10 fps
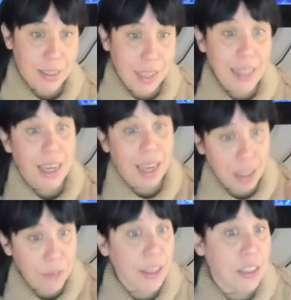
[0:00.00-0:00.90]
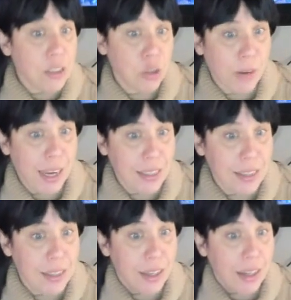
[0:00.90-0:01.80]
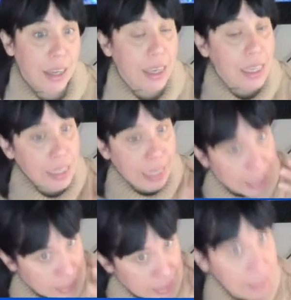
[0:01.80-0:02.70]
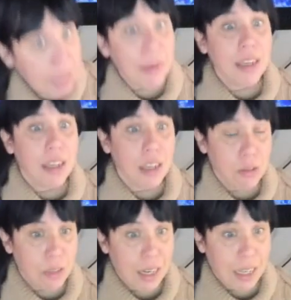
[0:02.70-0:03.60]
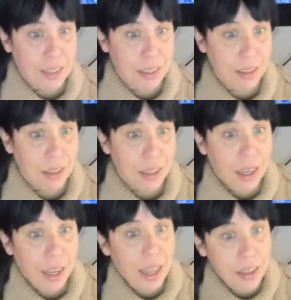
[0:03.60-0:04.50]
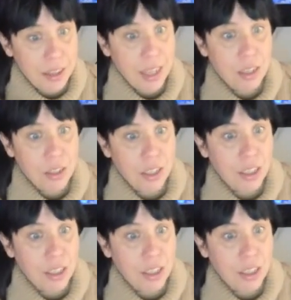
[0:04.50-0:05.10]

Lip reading: That alleviates stress, it eases them into the lesson, and then